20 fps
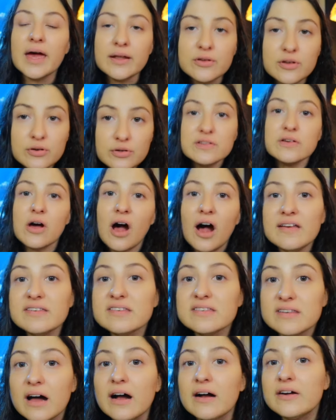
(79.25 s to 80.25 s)
And those
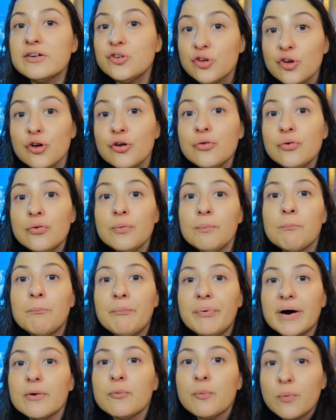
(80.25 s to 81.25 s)
costs suck too,
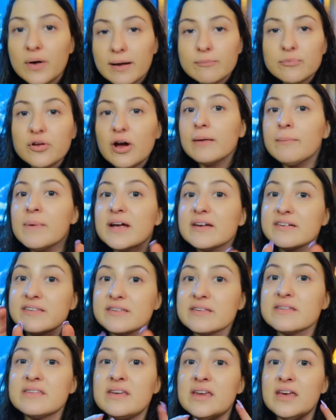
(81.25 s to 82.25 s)
but what I'm talking about
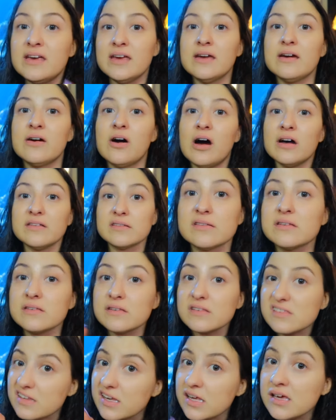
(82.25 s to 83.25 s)
is the sneaky costs, because
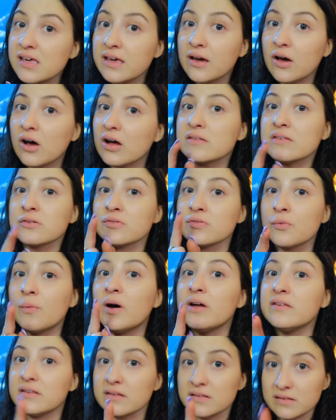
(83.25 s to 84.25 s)
the sneaky costs are the
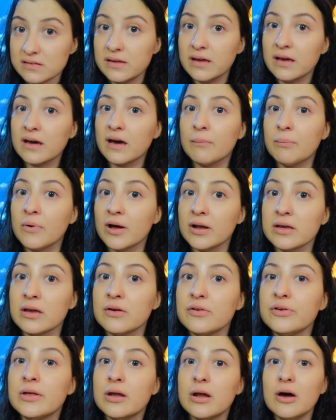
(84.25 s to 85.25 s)
ones that sneak up on you, you